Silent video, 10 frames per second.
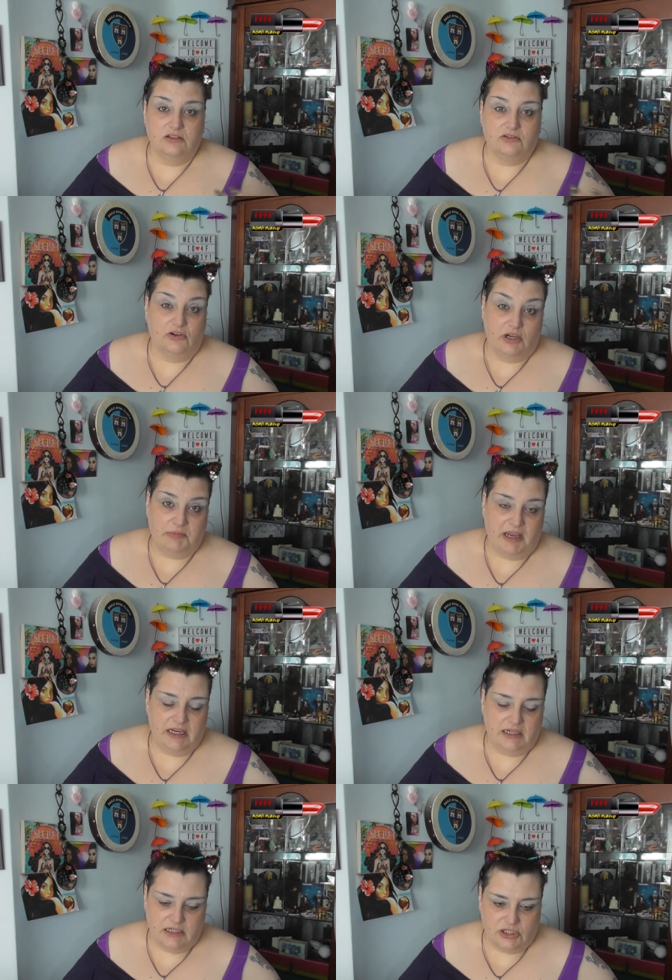chronic
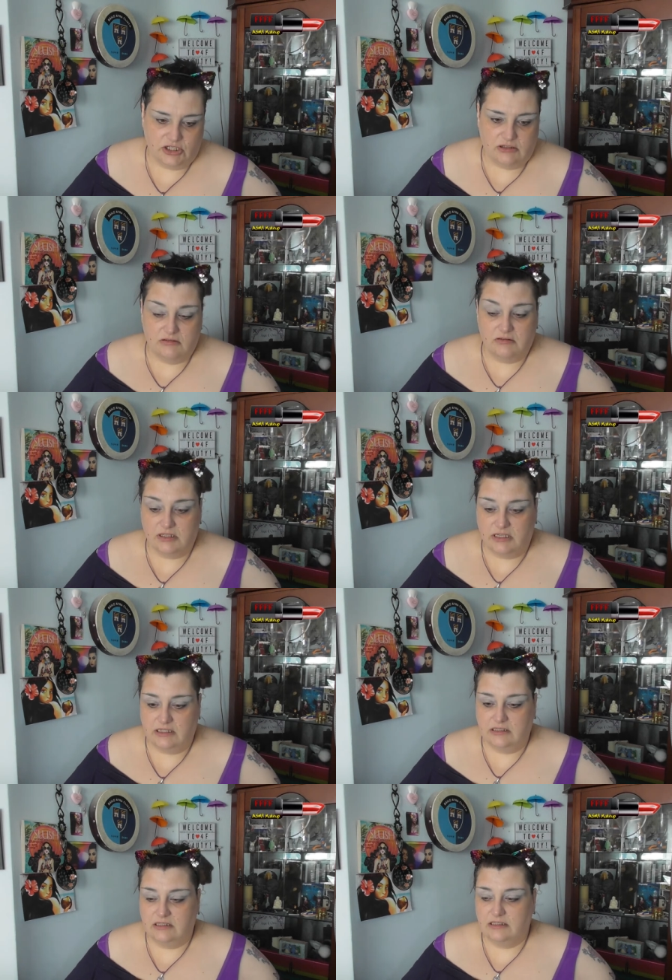pain issues,
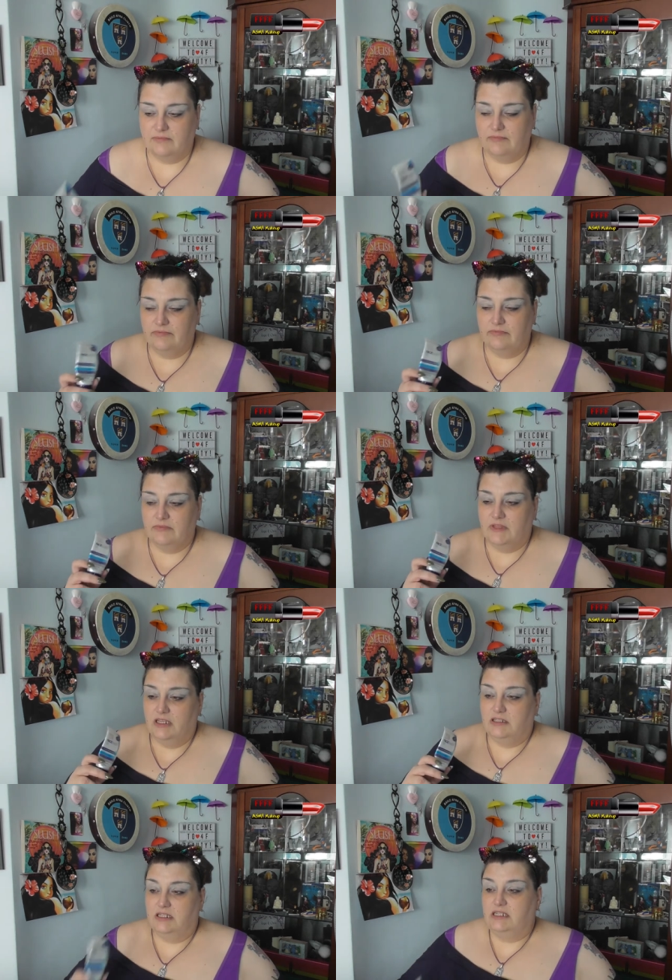and
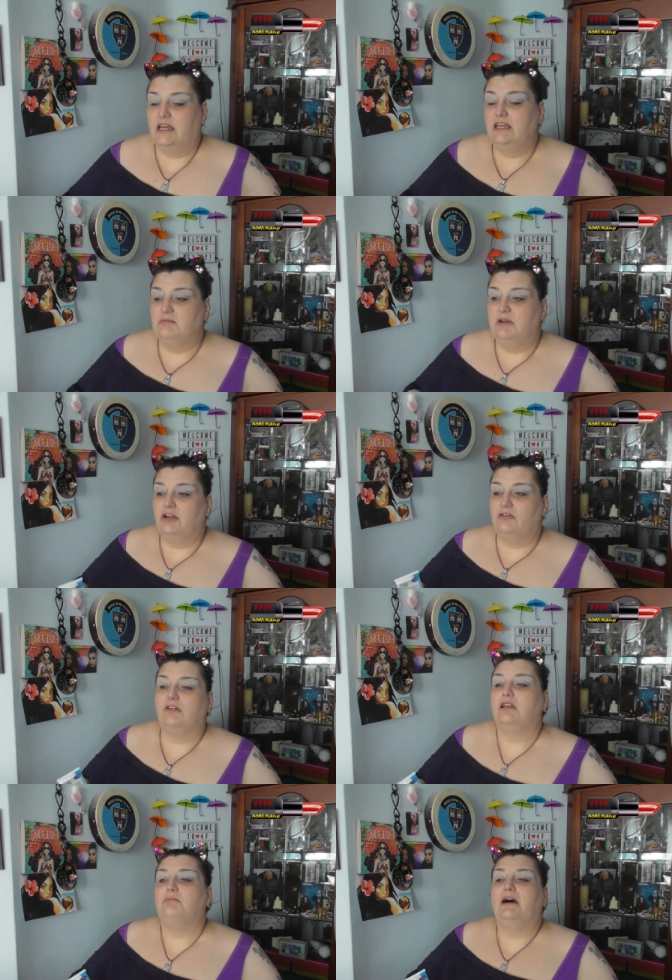today my
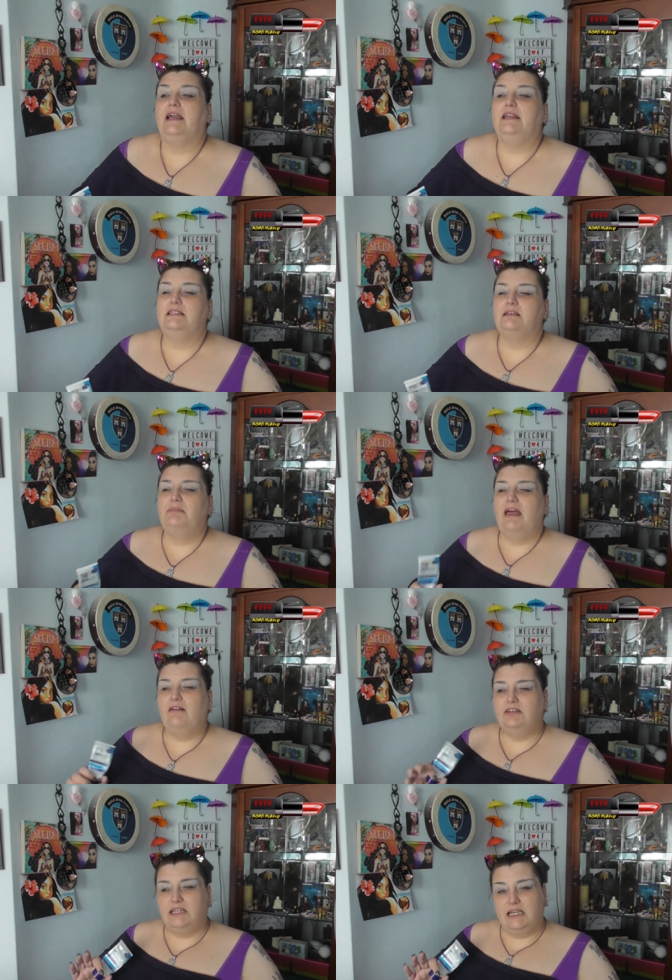chronic pain is
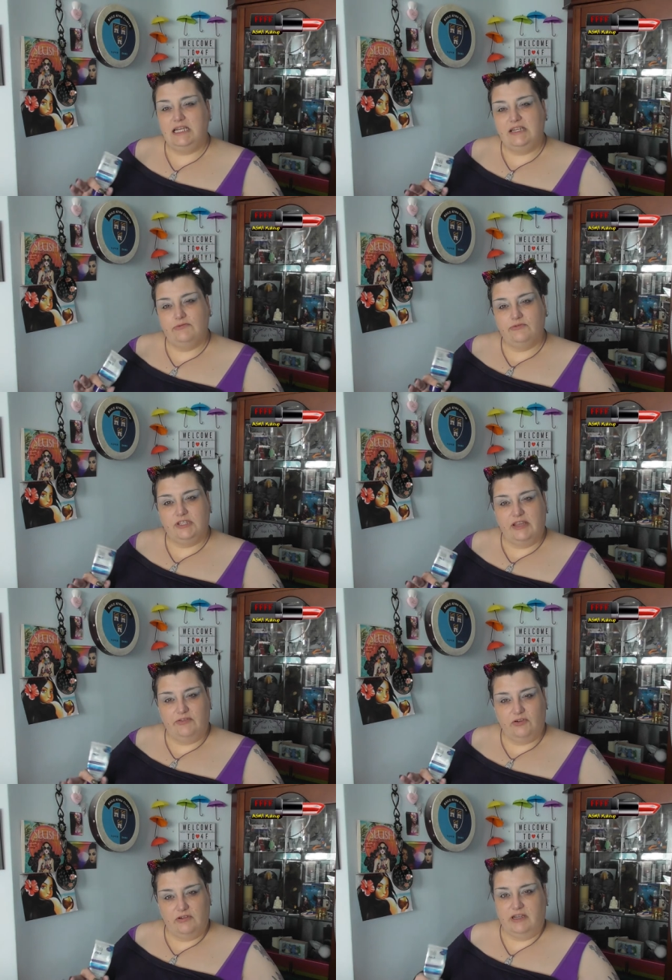about at a level
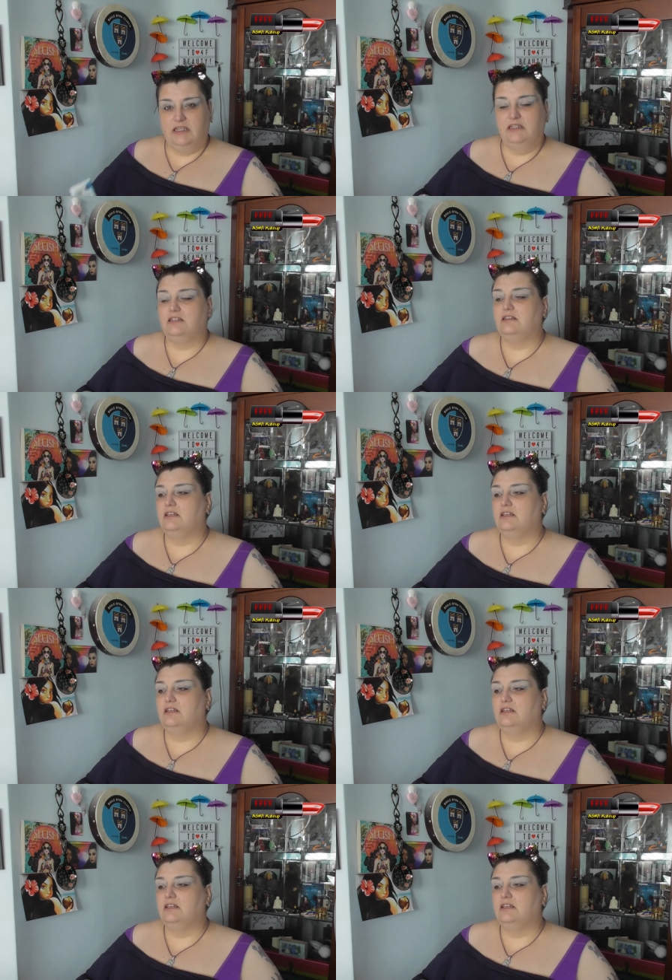seven or eight,